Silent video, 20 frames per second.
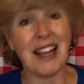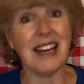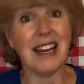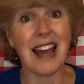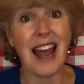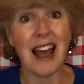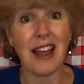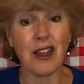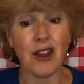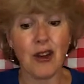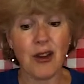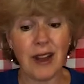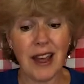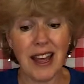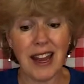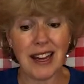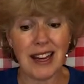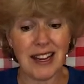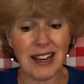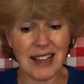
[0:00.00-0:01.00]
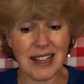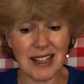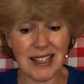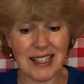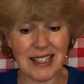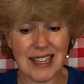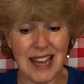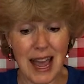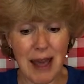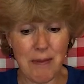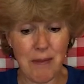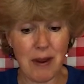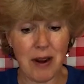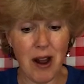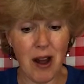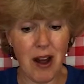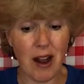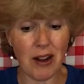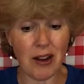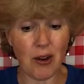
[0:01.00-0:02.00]
Now you can tape it
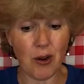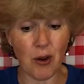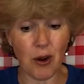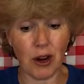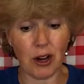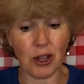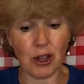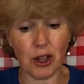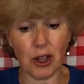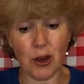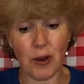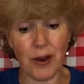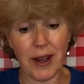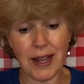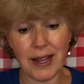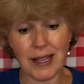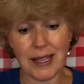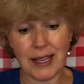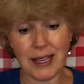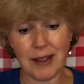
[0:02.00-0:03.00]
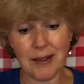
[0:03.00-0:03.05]
on or glue it.